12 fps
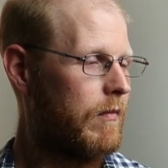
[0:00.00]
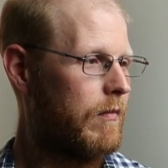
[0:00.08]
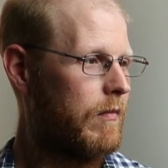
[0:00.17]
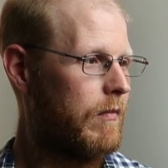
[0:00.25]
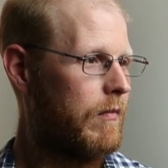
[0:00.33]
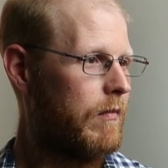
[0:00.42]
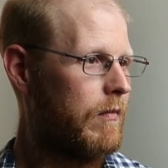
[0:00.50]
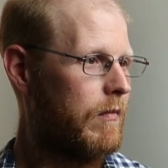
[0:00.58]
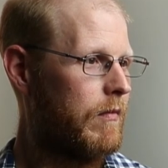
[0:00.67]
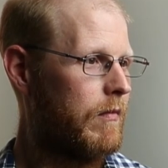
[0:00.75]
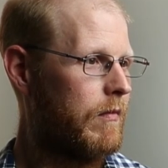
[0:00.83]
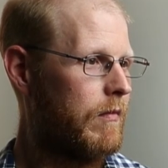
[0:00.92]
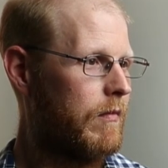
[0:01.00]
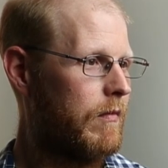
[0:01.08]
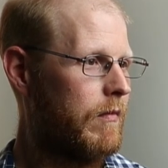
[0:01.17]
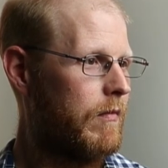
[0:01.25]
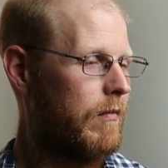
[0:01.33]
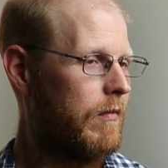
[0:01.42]

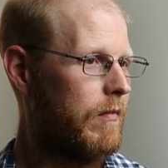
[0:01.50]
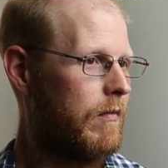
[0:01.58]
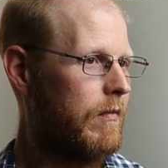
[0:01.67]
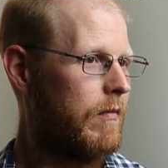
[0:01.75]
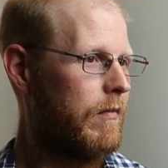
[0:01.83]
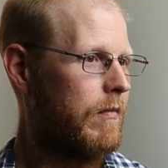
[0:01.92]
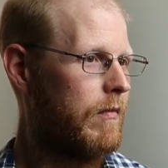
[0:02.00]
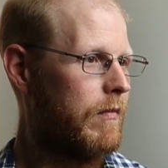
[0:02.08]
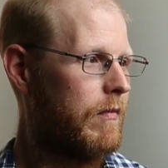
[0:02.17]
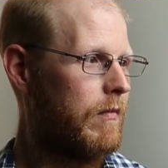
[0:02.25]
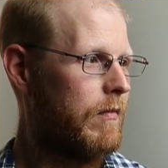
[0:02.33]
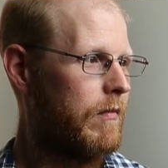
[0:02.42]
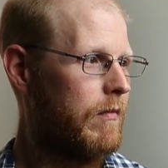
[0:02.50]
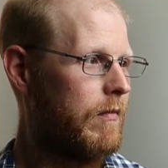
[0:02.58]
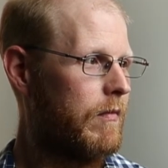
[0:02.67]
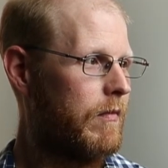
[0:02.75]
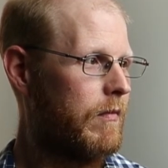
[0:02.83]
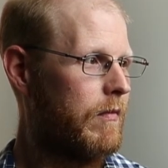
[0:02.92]

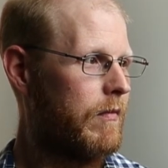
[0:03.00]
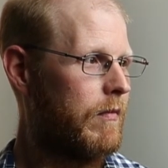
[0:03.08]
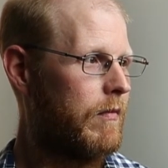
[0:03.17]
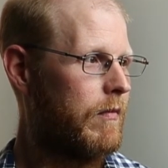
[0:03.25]
(silent)